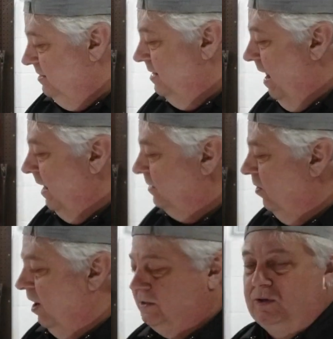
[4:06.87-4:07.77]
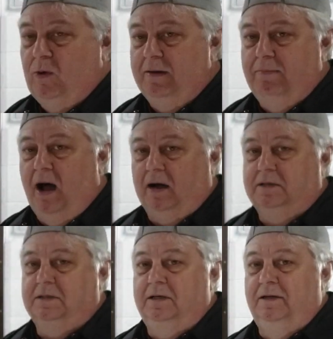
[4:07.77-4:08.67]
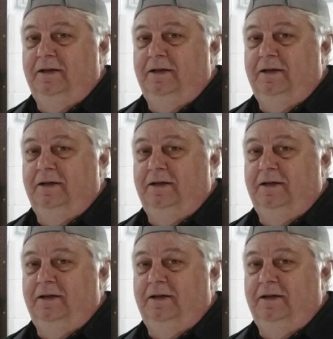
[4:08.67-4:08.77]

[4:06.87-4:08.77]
did not cost 20 bucks.